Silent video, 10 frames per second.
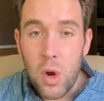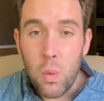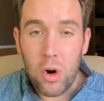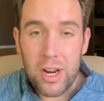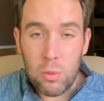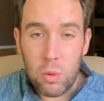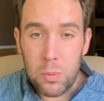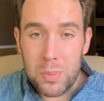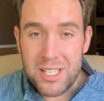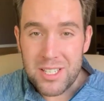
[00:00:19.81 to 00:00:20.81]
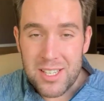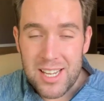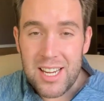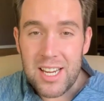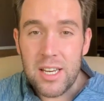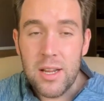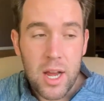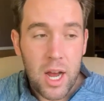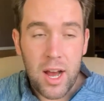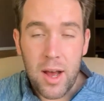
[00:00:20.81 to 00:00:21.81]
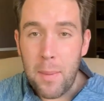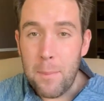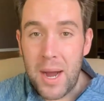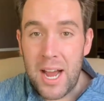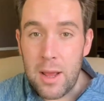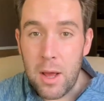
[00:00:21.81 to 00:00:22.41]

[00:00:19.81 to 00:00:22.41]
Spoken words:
where it will be seen by